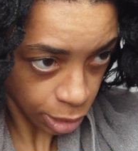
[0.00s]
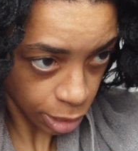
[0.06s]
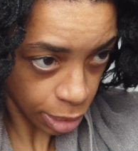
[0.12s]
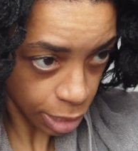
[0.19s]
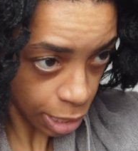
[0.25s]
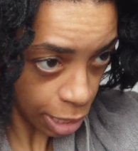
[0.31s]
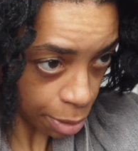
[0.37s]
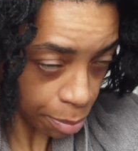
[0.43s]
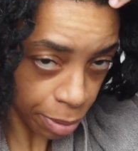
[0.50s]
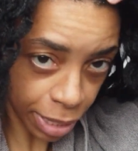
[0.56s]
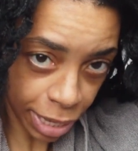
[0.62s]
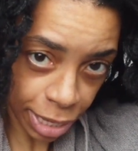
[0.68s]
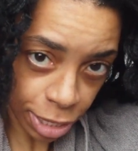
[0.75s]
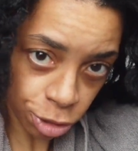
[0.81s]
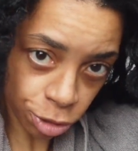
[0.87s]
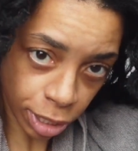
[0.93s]
And I
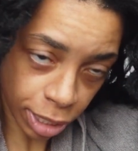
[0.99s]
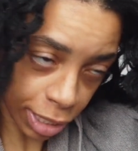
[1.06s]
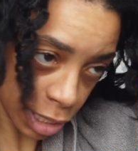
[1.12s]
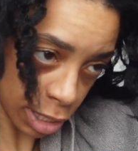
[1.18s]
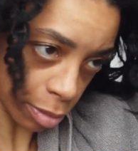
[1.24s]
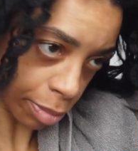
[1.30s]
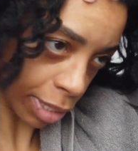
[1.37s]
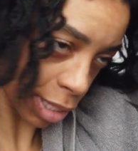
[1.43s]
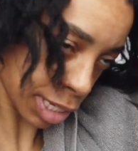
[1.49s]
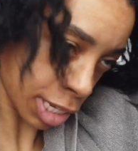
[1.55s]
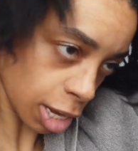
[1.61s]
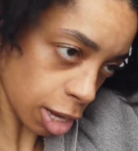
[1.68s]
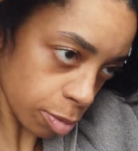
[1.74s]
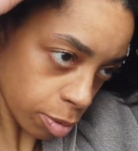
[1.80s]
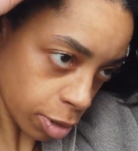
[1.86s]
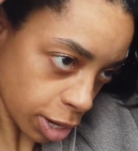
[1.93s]
apply it directly to my
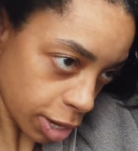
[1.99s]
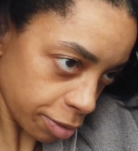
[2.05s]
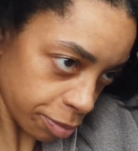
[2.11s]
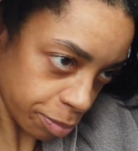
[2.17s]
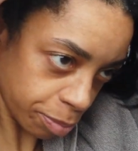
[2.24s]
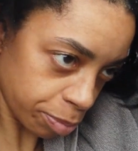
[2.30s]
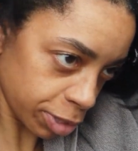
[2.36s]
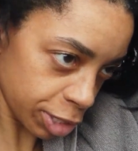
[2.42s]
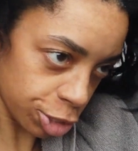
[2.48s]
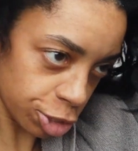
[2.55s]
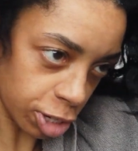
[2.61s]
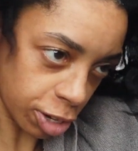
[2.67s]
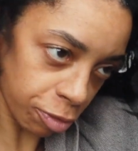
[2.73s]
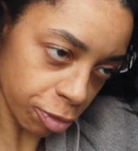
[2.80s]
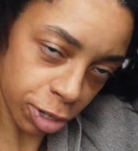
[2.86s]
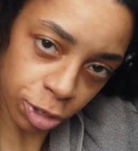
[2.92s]
scalp. I'm pretty
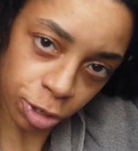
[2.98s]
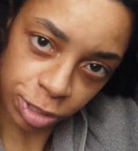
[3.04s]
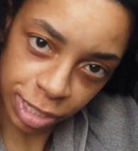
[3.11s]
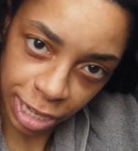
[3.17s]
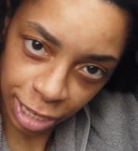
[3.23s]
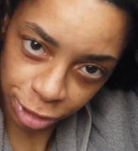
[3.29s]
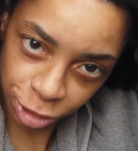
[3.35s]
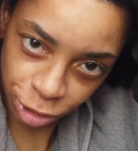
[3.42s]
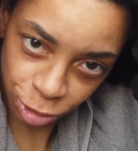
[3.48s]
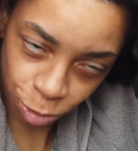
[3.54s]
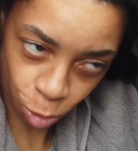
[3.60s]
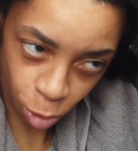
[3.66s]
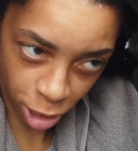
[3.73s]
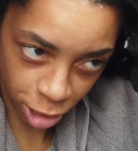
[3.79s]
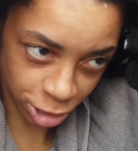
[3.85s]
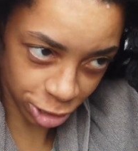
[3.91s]
sure everyone knows how to
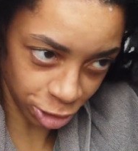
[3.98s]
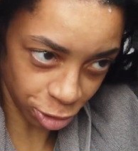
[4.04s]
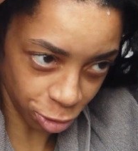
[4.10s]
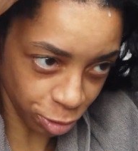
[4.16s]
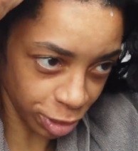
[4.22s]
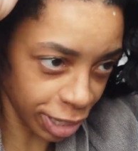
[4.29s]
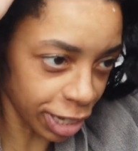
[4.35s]
wash their own